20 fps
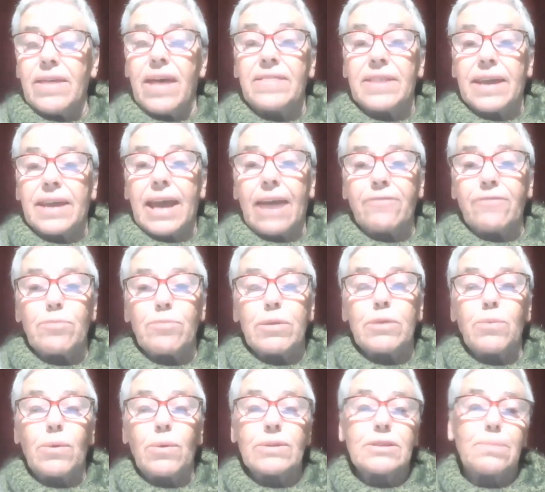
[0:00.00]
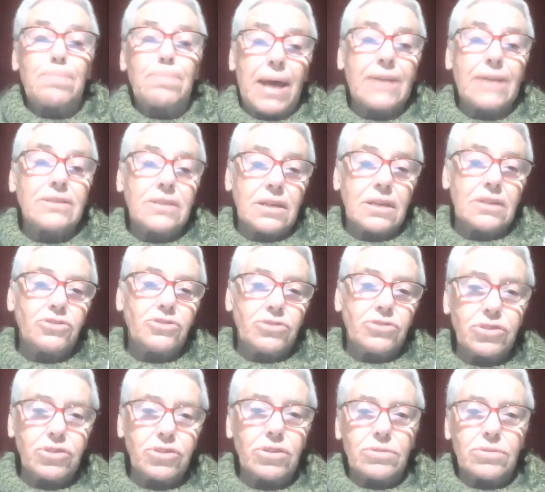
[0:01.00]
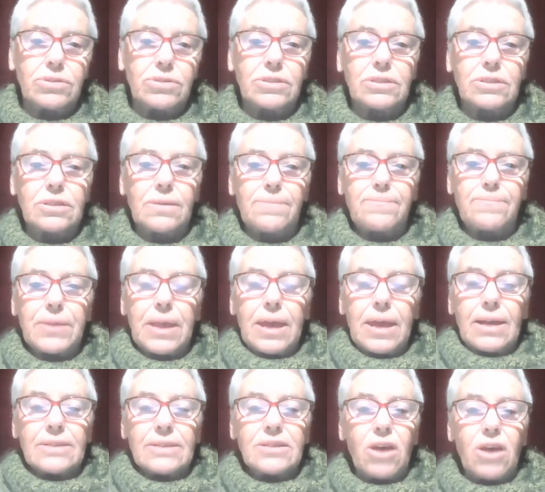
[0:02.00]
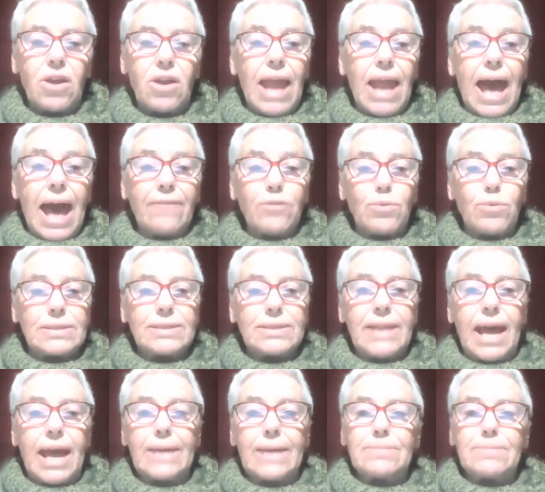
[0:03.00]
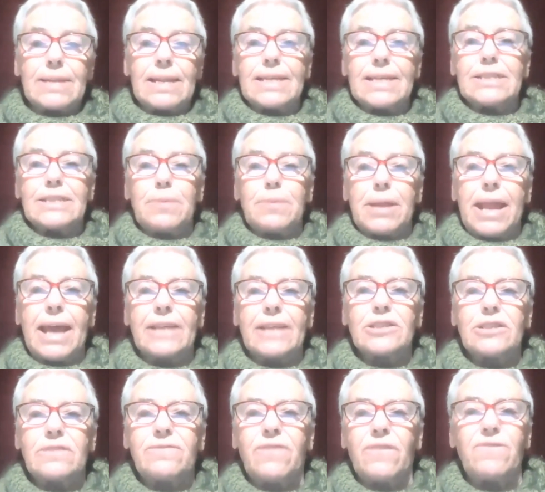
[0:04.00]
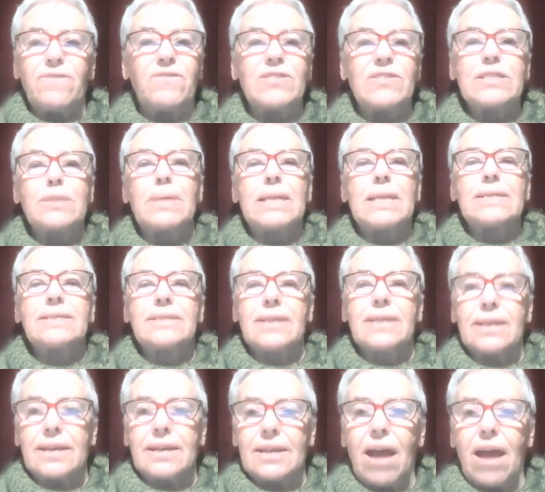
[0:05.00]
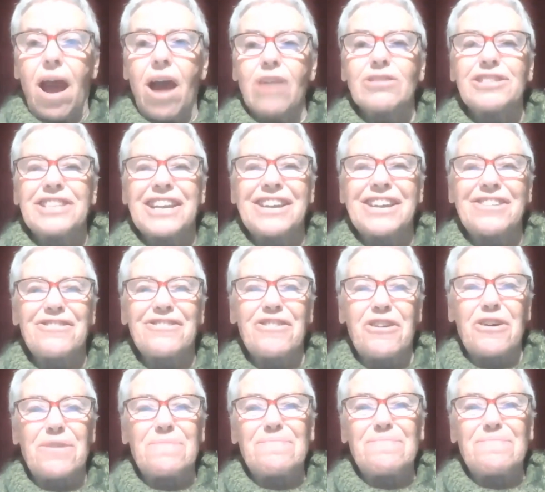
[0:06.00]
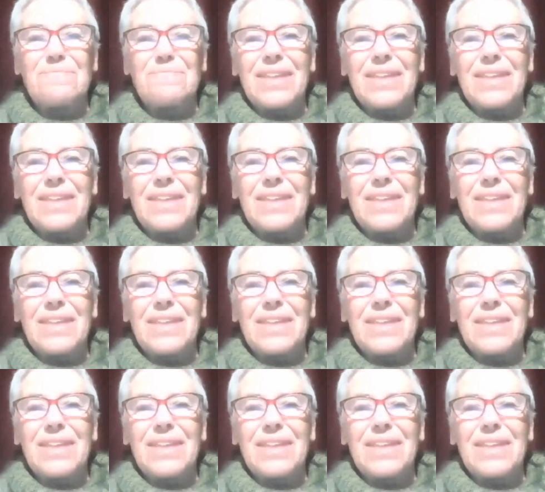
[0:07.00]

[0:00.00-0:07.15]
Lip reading: that the government was about to introduce. So Lava was named Lesbian Action for Visibility in Aotearoa.